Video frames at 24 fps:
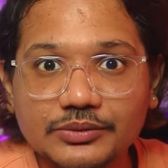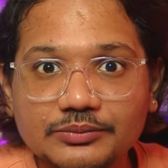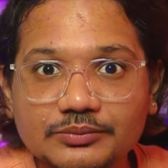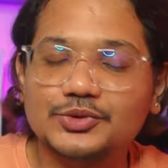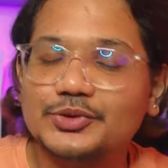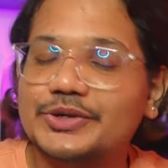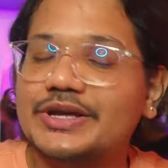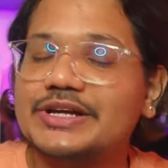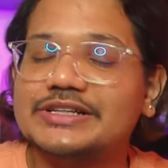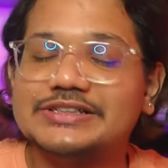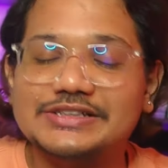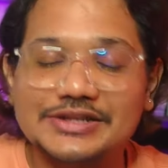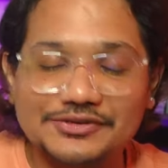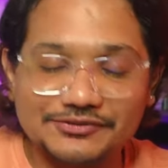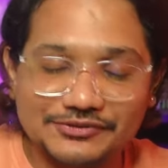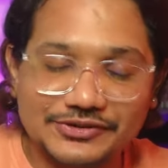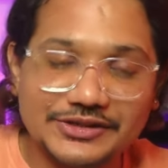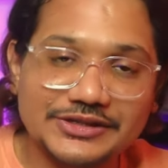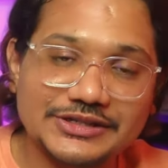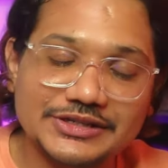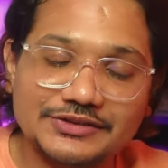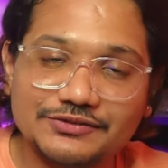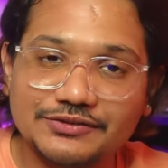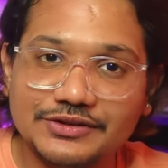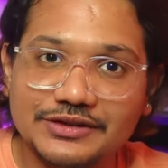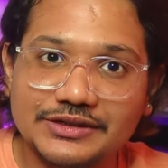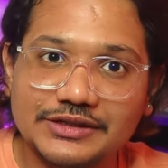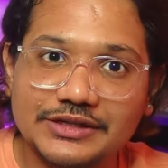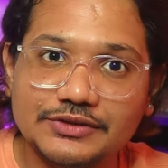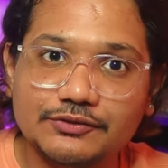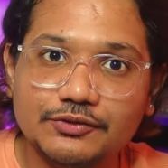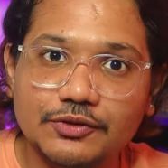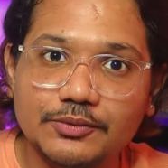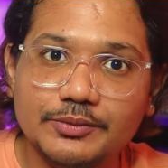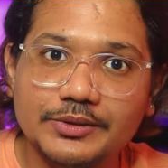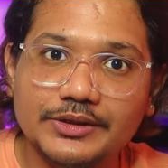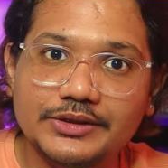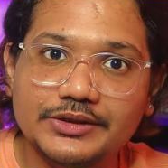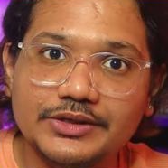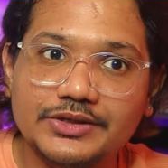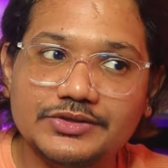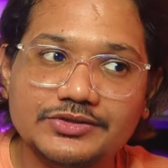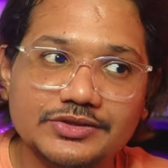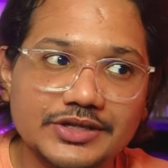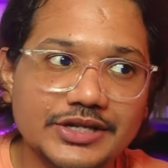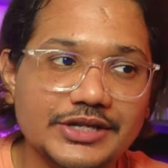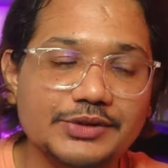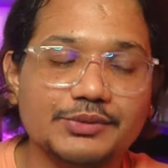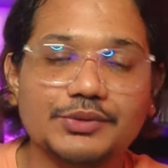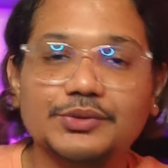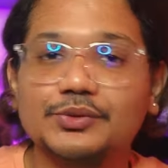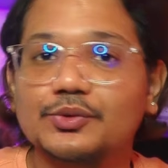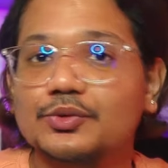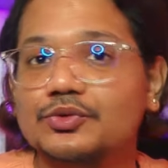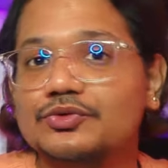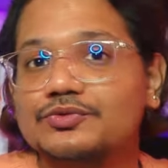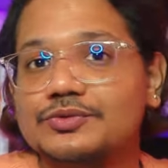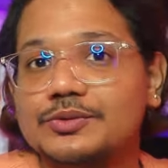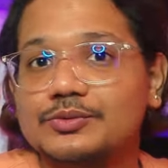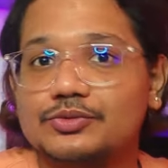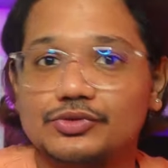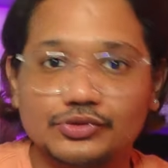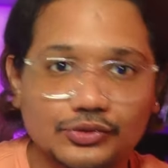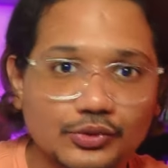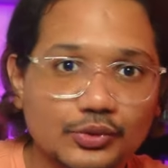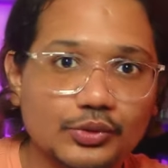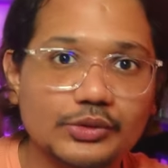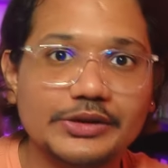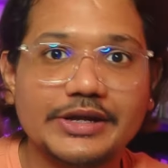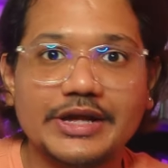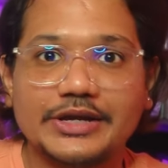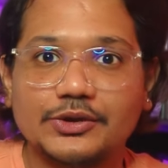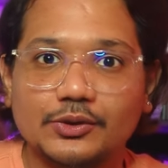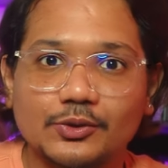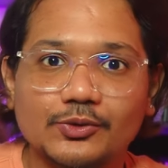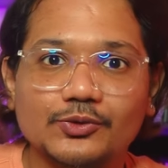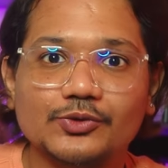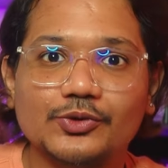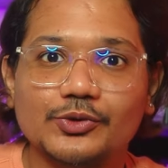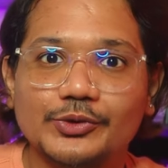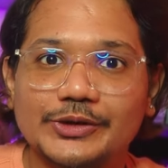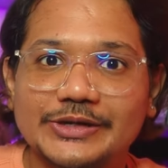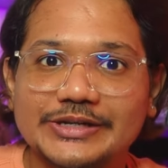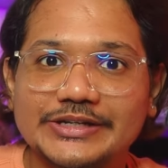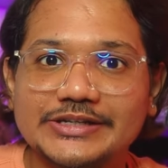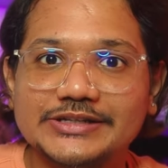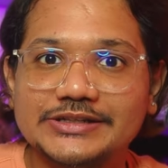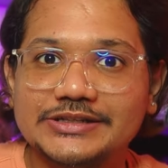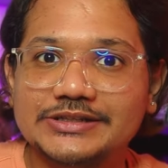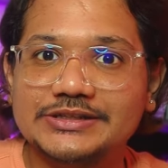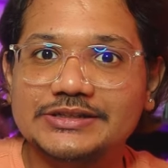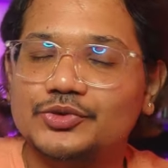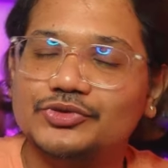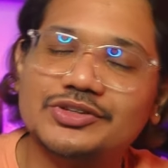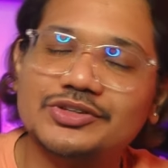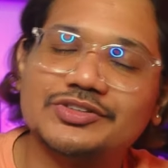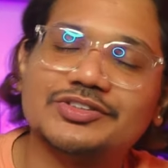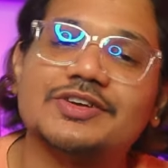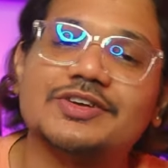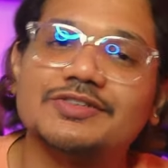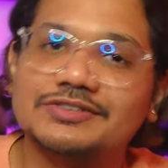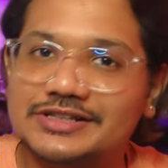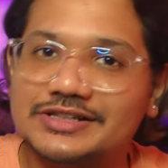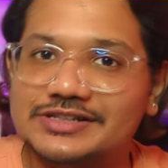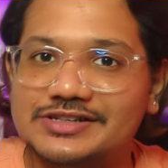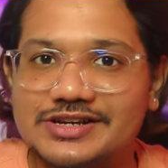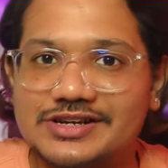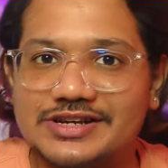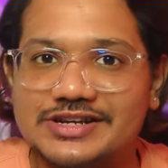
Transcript: So yeah, definitely friendly for beginners. Anyone who's from school can also read it. So just give it a